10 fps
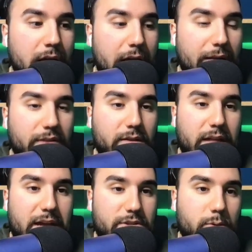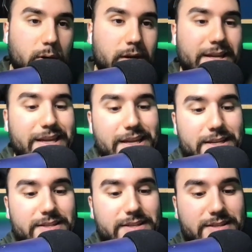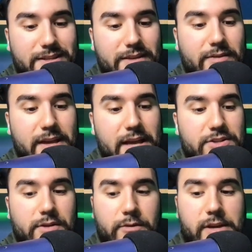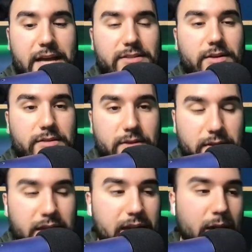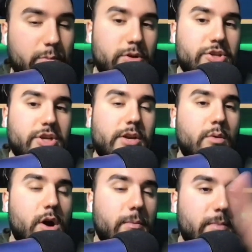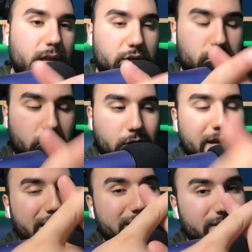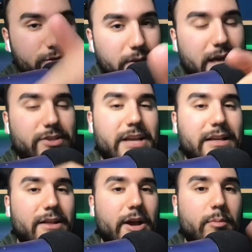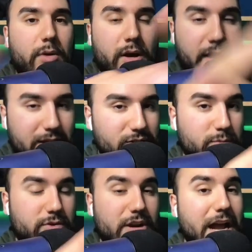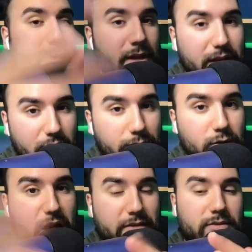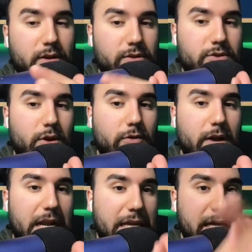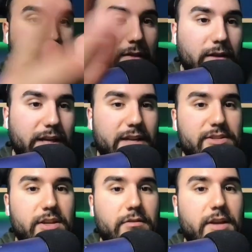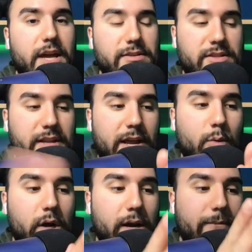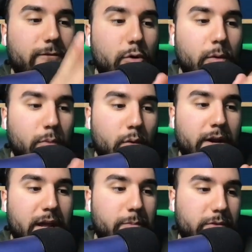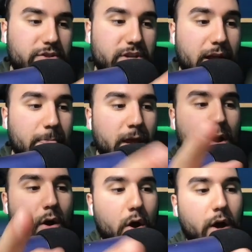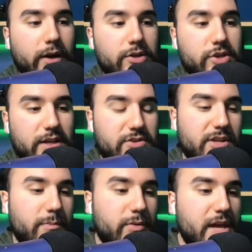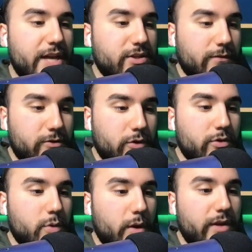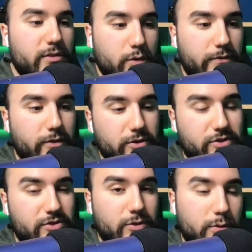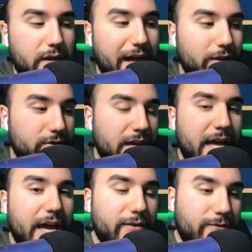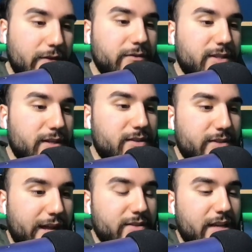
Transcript: And the last one is CVS. And if you guys stuck till the end, I appreciate you all. Make sure to smash that like button and subscribe if you haven't done so already. Look at CVS. Today it went up 4.8% on adjusted EPS of 222 versus $2.15.